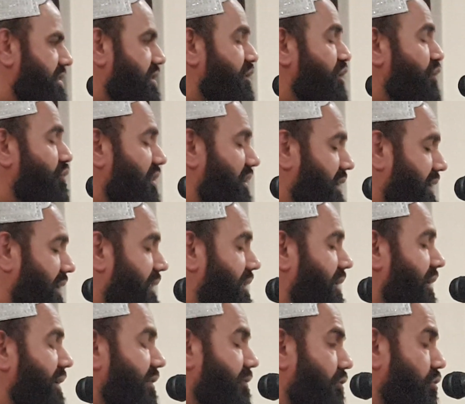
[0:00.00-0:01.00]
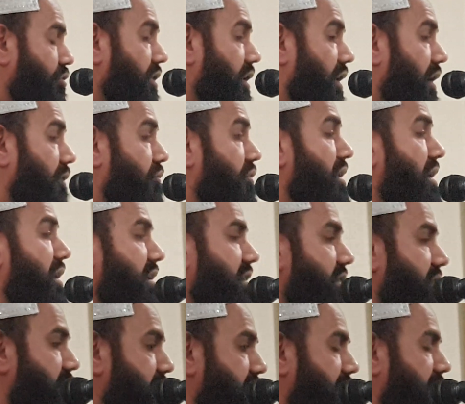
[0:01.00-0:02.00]
You will get the reward of
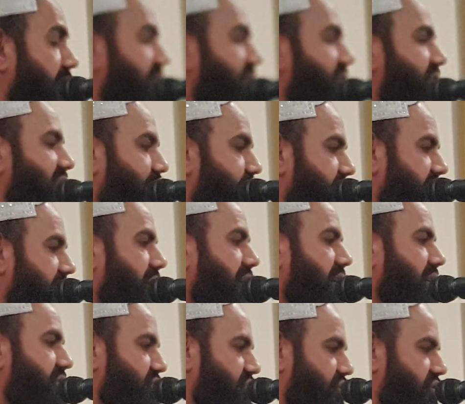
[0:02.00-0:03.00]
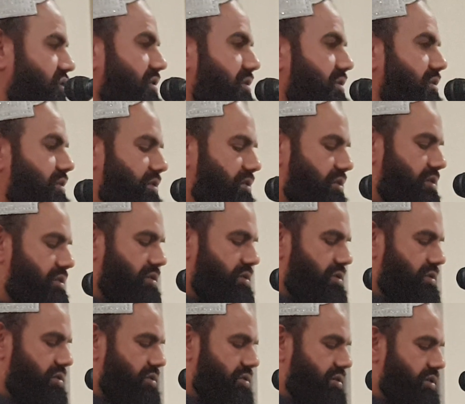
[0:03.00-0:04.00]
100 accepted Hajj.
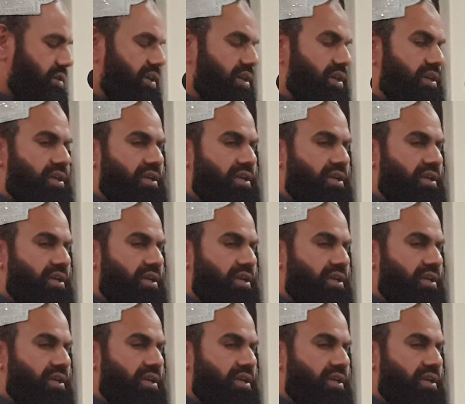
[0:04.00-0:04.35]
Yeah.